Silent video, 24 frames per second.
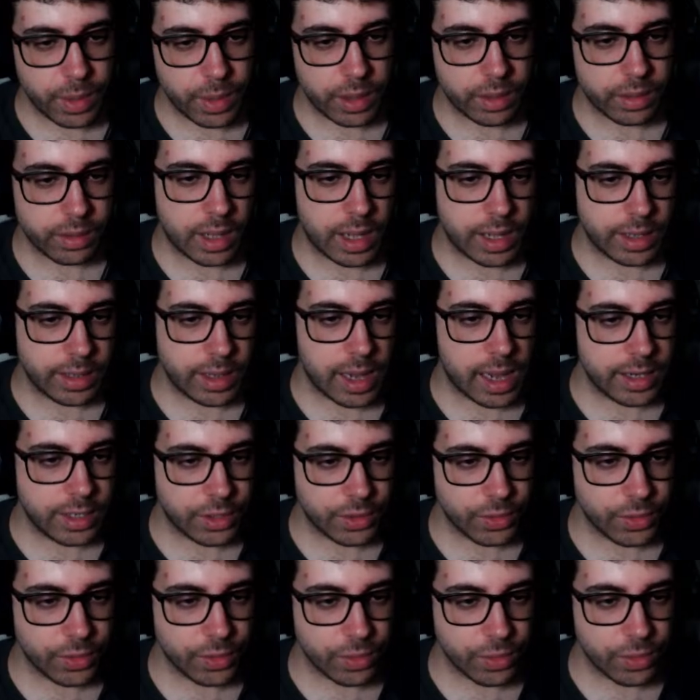Well, I
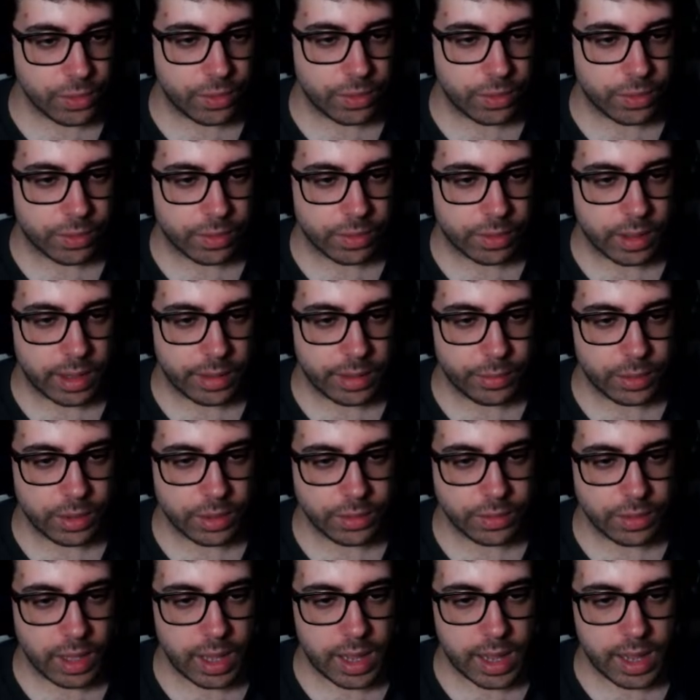do. I want
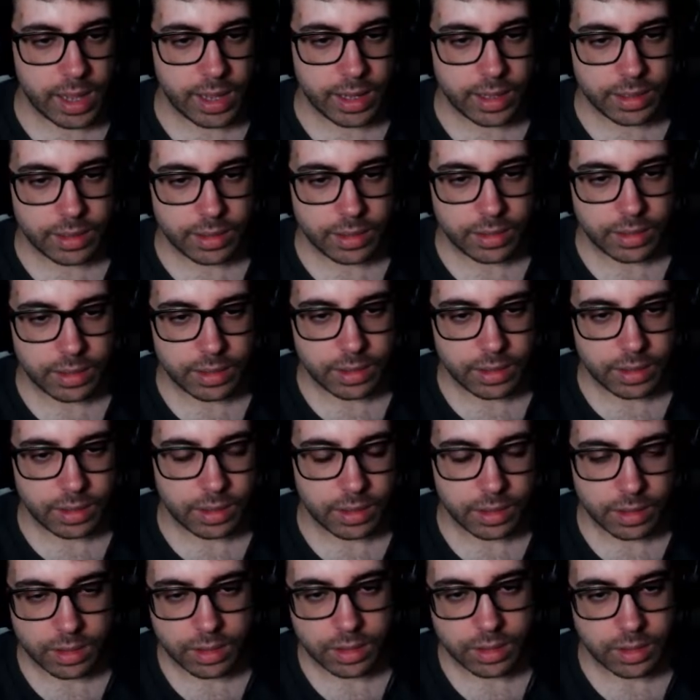to do that.
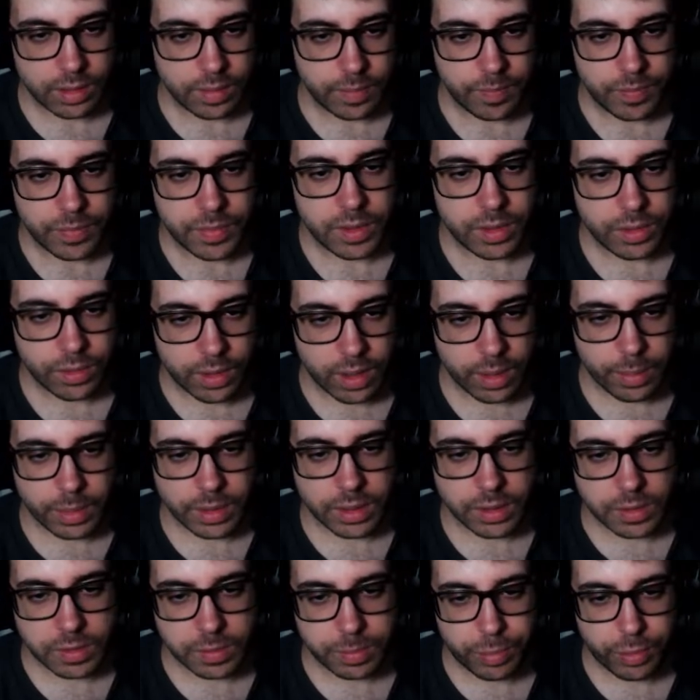Don't care
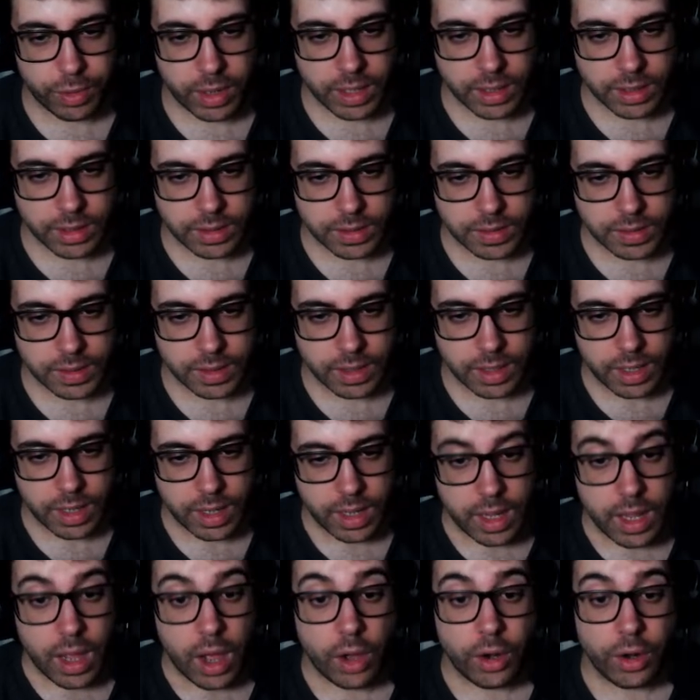about the sprint.
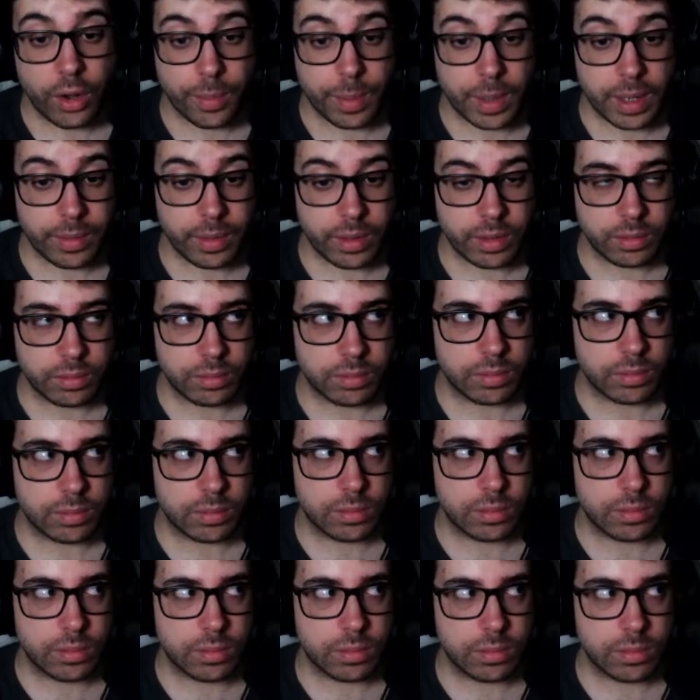Oh no, but
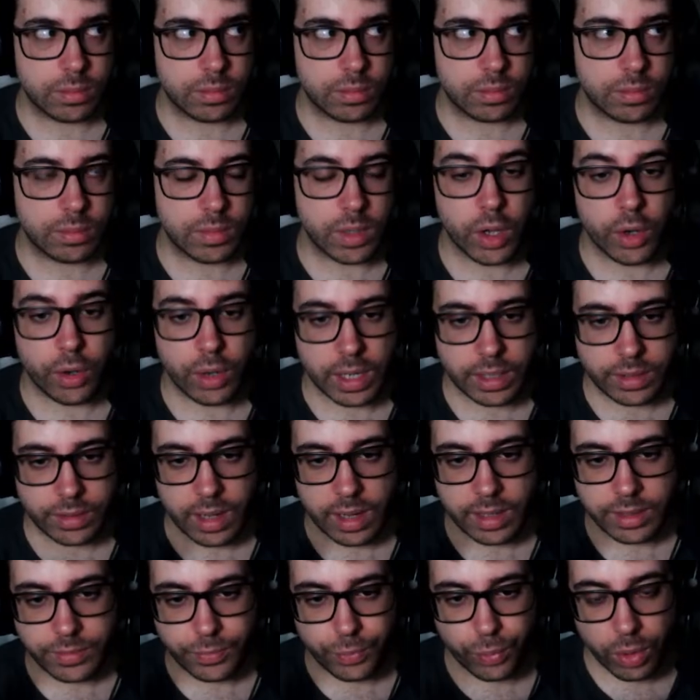
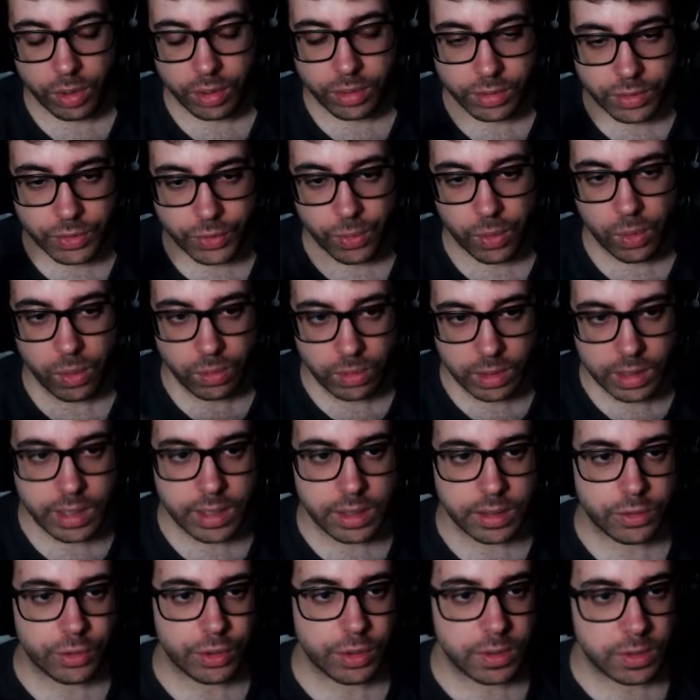I want to
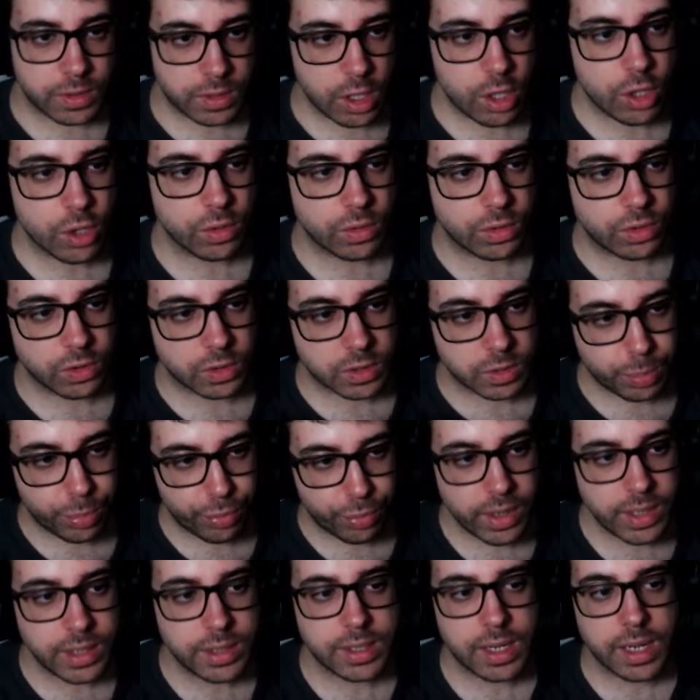only transition to
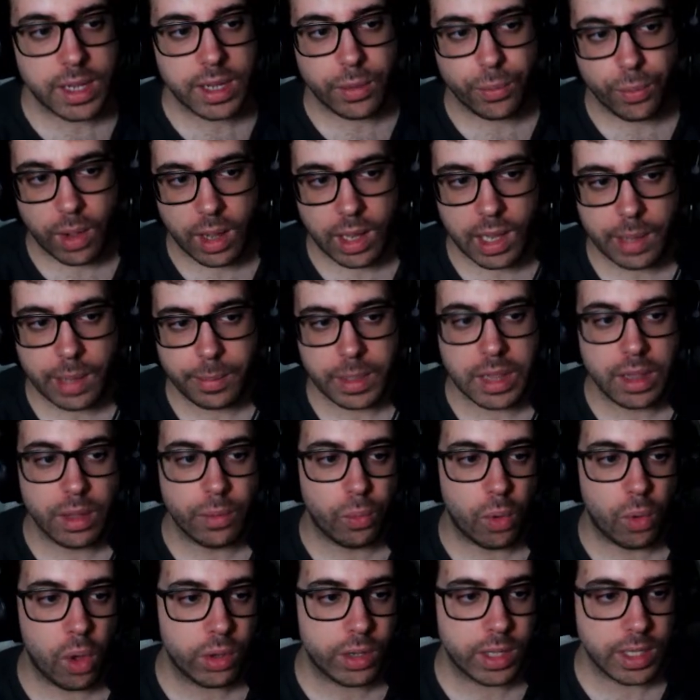sprinting while I'm in the
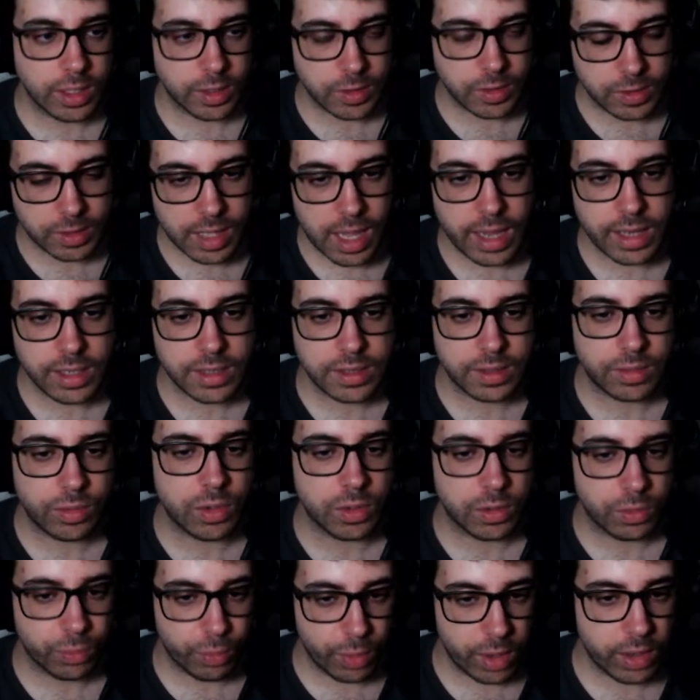walking state,
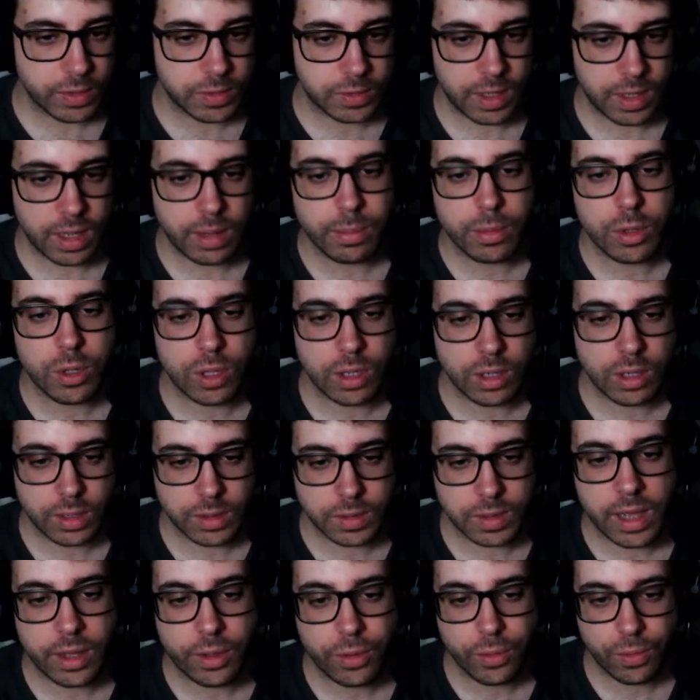which is where a state machine
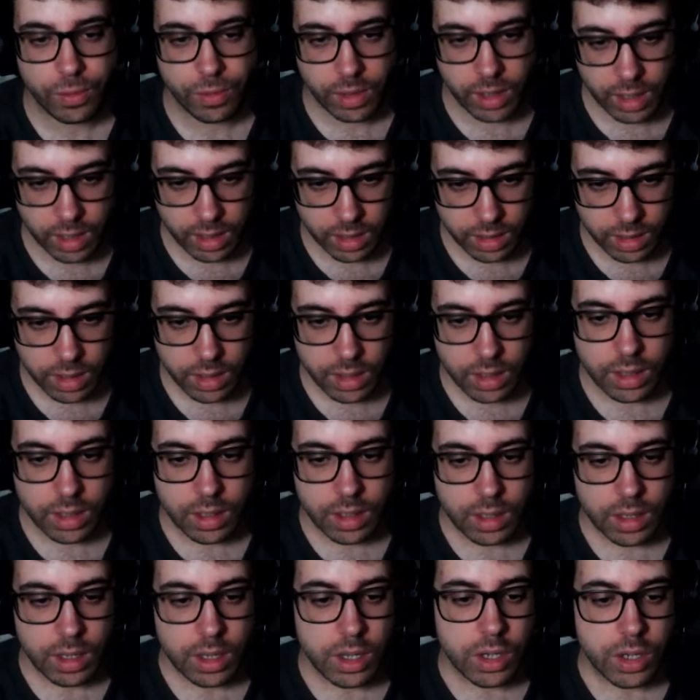is actually
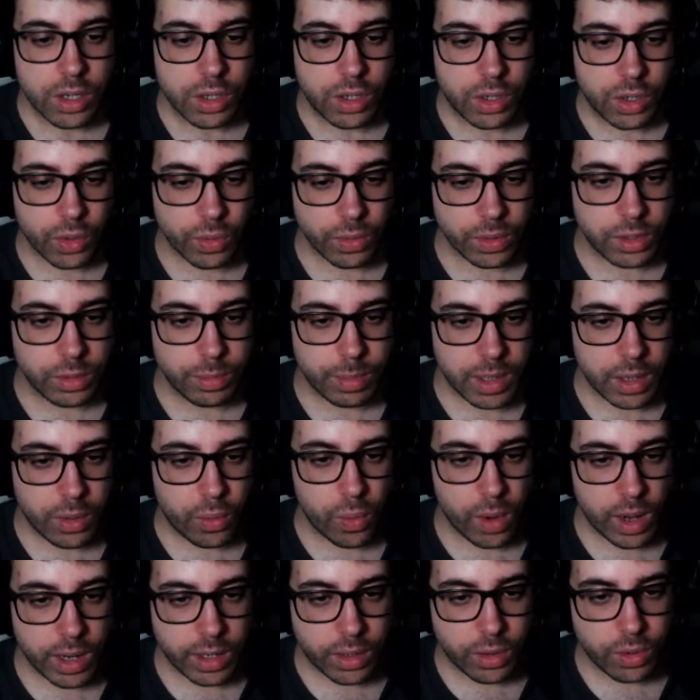going to be
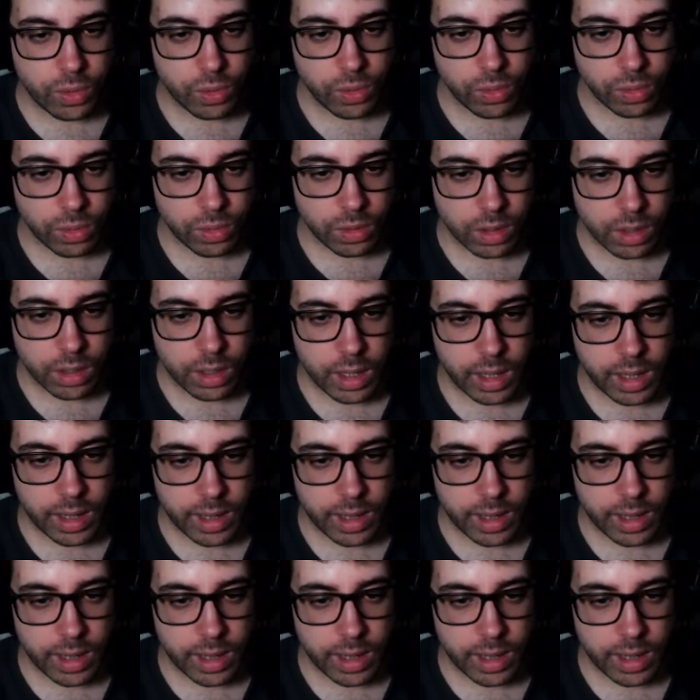quite cool.